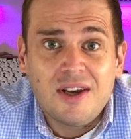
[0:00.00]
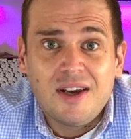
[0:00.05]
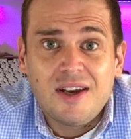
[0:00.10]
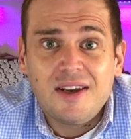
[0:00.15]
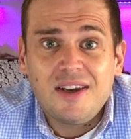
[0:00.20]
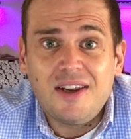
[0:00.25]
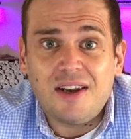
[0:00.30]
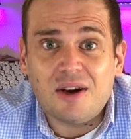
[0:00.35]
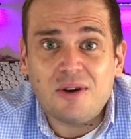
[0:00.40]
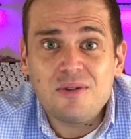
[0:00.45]

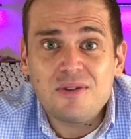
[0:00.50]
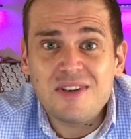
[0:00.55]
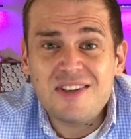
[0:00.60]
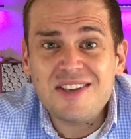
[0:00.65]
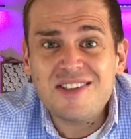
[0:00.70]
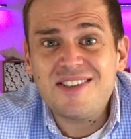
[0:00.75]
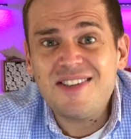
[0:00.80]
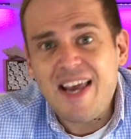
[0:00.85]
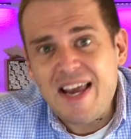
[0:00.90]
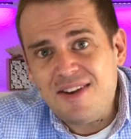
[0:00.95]

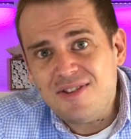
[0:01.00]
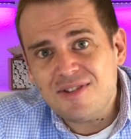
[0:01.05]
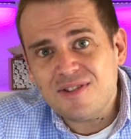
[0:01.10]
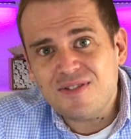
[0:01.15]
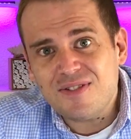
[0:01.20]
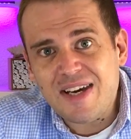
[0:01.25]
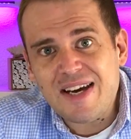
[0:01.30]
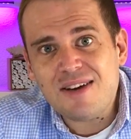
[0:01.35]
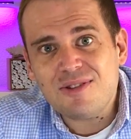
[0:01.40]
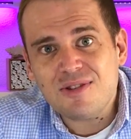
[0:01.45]
There's tens of
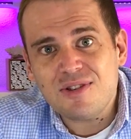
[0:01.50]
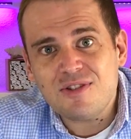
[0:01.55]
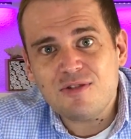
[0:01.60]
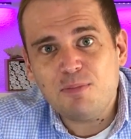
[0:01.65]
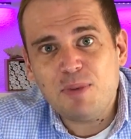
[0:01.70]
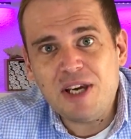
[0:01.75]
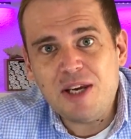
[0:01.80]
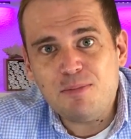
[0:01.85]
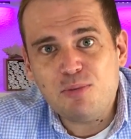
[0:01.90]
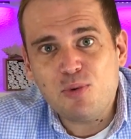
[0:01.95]
thousands of
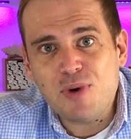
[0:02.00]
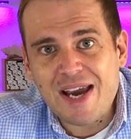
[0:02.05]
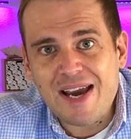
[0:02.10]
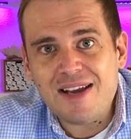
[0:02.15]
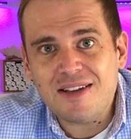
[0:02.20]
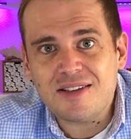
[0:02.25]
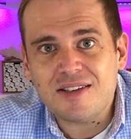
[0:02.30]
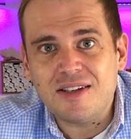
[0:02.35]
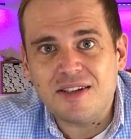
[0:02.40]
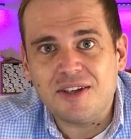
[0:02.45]
people
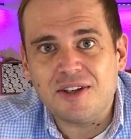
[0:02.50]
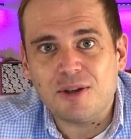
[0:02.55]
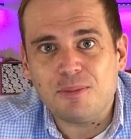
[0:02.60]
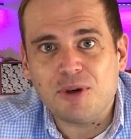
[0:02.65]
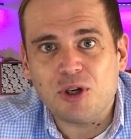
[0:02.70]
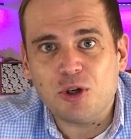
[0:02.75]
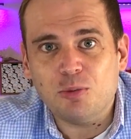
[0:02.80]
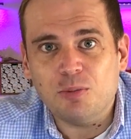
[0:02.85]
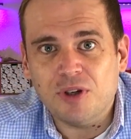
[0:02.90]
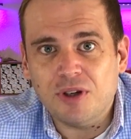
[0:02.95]
cancelling at the
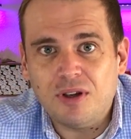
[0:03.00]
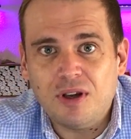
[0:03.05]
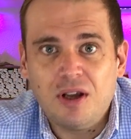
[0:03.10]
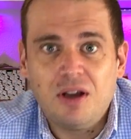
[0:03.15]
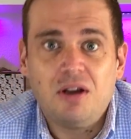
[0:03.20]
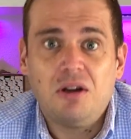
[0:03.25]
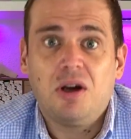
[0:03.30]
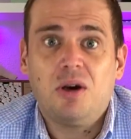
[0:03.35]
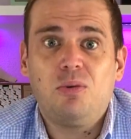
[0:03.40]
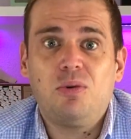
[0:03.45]
moment.
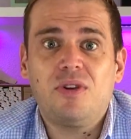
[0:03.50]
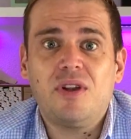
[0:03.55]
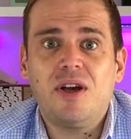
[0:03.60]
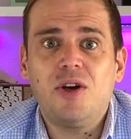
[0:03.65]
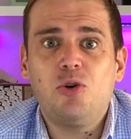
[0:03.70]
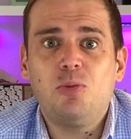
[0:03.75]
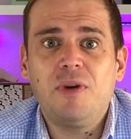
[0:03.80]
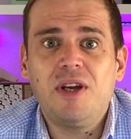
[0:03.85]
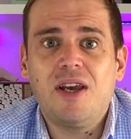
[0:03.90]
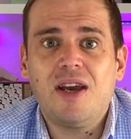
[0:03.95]
Would they all
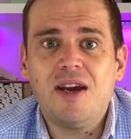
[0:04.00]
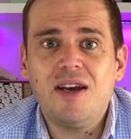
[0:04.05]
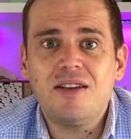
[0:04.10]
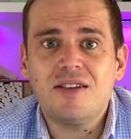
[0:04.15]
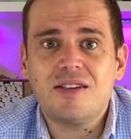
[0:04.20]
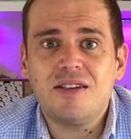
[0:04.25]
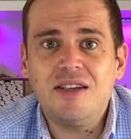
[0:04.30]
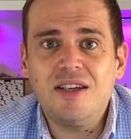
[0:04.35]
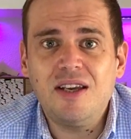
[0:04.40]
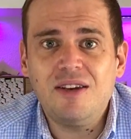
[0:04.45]
be
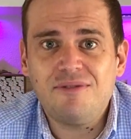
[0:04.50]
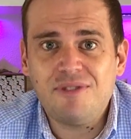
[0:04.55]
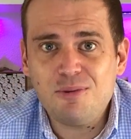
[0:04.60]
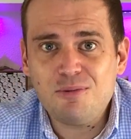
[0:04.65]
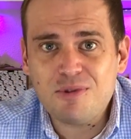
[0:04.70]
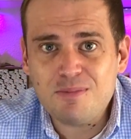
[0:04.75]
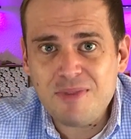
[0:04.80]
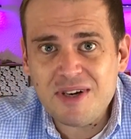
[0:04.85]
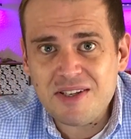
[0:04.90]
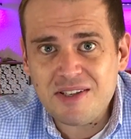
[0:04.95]
cancelling if it was
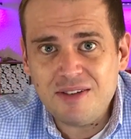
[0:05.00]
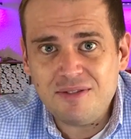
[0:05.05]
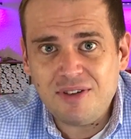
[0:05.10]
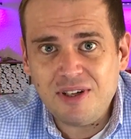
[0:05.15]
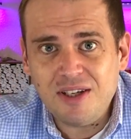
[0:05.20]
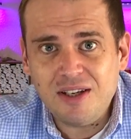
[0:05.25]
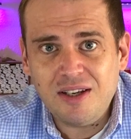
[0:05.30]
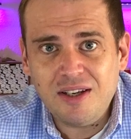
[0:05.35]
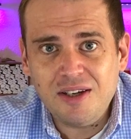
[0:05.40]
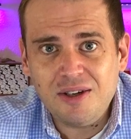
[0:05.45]
massively
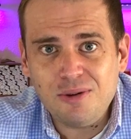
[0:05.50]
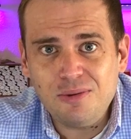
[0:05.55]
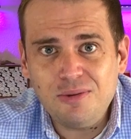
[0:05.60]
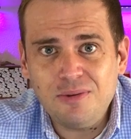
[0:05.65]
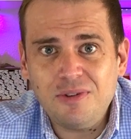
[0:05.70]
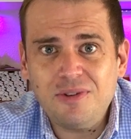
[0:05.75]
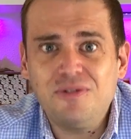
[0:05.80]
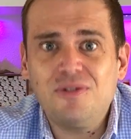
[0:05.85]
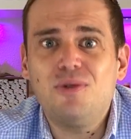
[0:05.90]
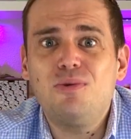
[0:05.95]
illegal?
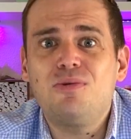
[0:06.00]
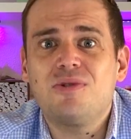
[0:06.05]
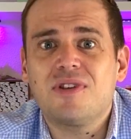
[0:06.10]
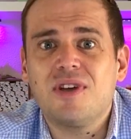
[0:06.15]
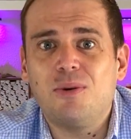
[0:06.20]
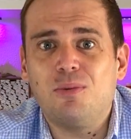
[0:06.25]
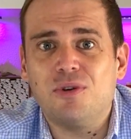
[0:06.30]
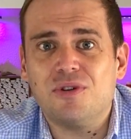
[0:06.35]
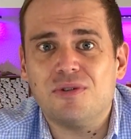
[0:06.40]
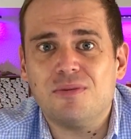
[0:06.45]
Of course they
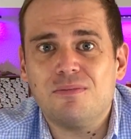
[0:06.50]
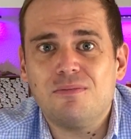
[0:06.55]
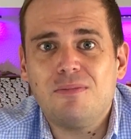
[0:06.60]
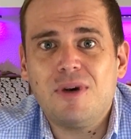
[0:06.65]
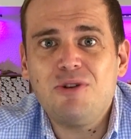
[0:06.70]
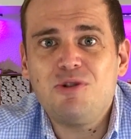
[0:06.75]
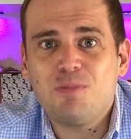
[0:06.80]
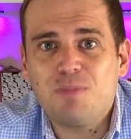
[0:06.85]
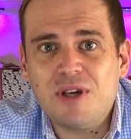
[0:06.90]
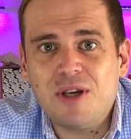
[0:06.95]
wouldn't.
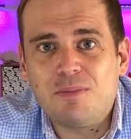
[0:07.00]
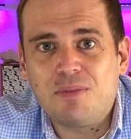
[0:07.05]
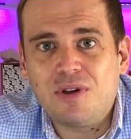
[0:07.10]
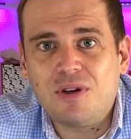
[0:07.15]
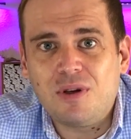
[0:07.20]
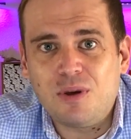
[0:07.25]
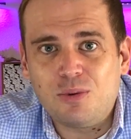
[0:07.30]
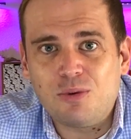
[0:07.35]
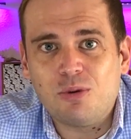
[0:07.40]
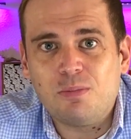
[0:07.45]
Most people are
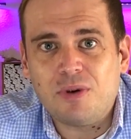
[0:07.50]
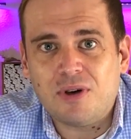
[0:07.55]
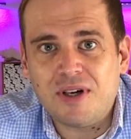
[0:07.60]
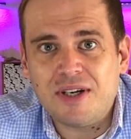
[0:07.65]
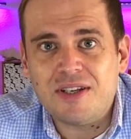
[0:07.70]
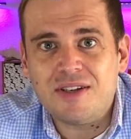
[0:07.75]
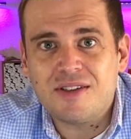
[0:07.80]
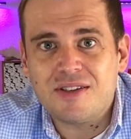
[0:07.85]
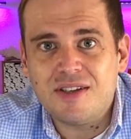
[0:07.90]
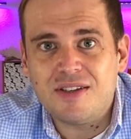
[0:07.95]

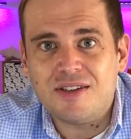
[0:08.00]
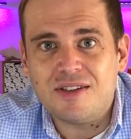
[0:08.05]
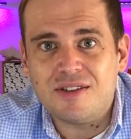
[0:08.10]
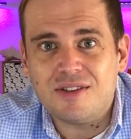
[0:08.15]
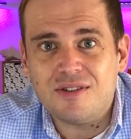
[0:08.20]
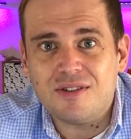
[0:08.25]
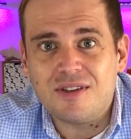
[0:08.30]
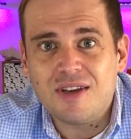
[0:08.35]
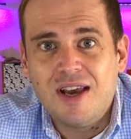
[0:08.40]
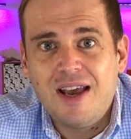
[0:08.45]
law-abiding
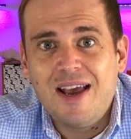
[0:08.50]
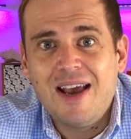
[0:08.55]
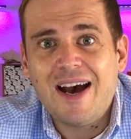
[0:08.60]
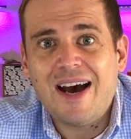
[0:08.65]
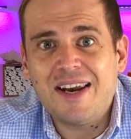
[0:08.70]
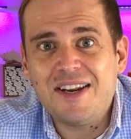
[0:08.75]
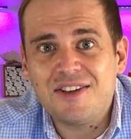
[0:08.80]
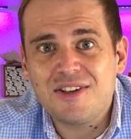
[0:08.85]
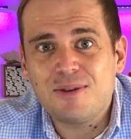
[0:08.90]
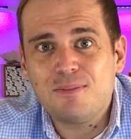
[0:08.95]
citizens, and
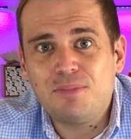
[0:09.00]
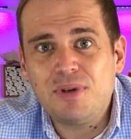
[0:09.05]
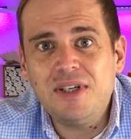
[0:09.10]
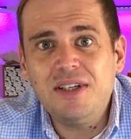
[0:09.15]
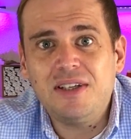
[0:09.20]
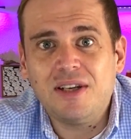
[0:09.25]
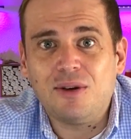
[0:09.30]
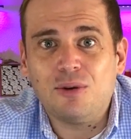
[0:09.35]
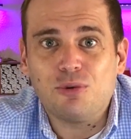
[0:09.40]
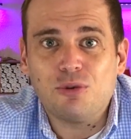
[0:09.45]
it's
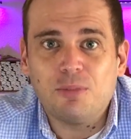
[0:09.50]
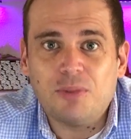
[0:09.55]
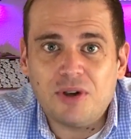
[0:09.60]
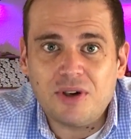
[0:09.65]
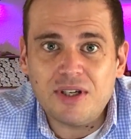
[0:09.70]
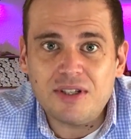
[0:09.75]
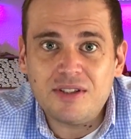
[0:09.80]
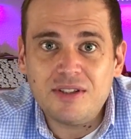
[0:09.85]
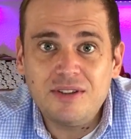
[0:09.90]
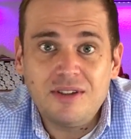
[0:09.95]
completely
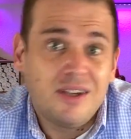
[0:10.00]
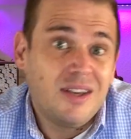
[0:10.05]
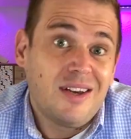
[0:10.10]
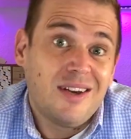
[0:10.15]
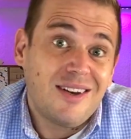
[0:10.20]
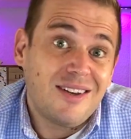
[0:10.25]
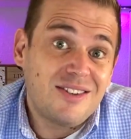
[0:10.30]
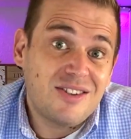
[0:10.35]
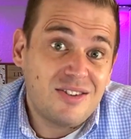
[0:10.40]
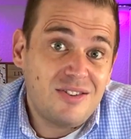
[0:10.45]
law-abiding
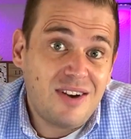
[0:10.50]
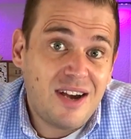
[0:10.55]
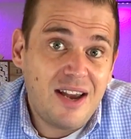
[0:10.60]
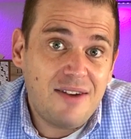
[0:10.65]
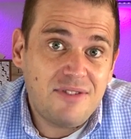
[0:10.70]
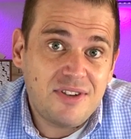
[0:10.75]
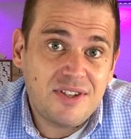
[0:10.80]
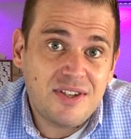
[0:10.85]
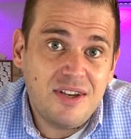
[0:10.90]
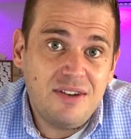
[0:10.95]
to not have a
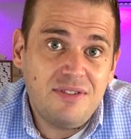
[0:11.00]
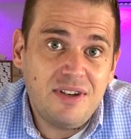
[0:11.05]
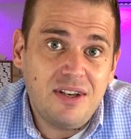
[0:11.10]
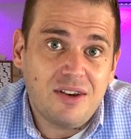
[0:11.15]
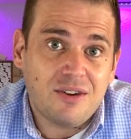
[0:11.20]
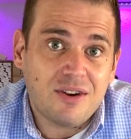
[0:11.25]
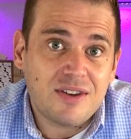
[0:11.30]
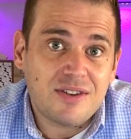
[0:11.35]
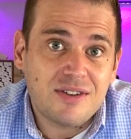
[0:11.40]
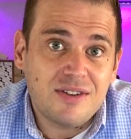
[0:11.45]
TV
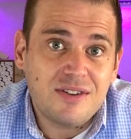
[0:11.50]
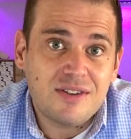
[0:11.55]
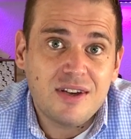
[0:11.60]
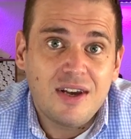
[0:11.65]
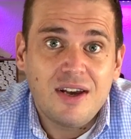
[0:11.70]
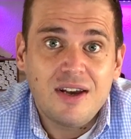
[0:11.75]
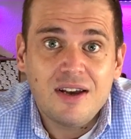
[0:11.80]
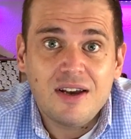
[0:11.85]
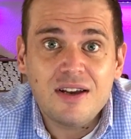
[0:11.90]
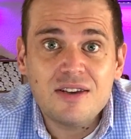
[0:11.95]
license
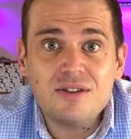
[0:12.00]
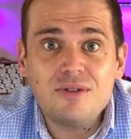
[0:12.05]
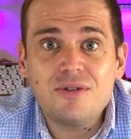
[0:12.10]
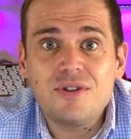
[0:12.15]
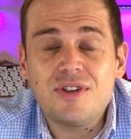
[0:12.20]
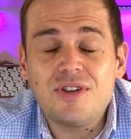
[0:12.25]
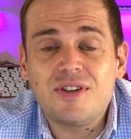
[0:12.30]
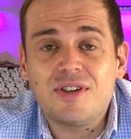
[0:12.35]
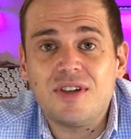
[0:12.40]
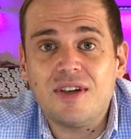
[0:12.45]
as long as
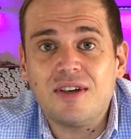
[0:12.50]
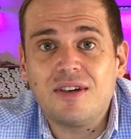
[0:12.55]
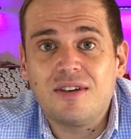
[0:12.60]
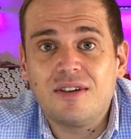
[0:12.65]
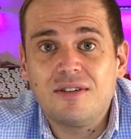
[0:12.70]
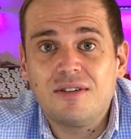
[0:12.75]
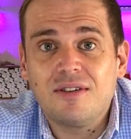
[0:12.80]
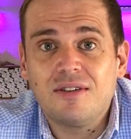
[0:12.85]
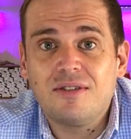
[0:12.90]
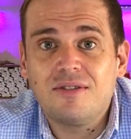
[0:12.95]
you stick
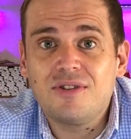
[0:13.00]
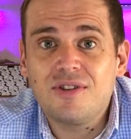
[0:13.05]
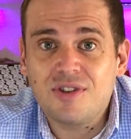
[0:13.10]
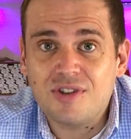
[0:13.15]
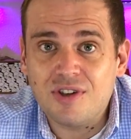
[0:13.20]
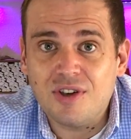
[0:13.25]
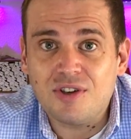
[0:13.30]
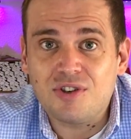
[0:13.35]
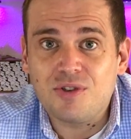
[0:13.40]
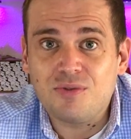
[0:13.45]
to
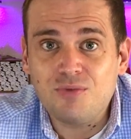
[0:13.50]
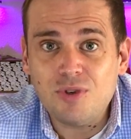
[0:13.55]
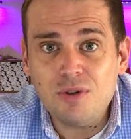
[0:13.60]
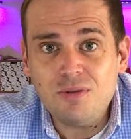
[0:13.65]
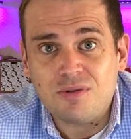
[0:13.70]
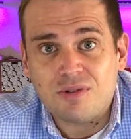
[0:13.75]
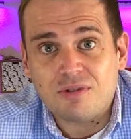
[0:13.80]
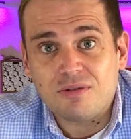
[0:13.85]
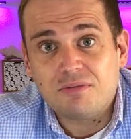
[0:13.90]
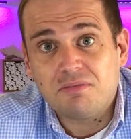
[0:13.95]
certain rules.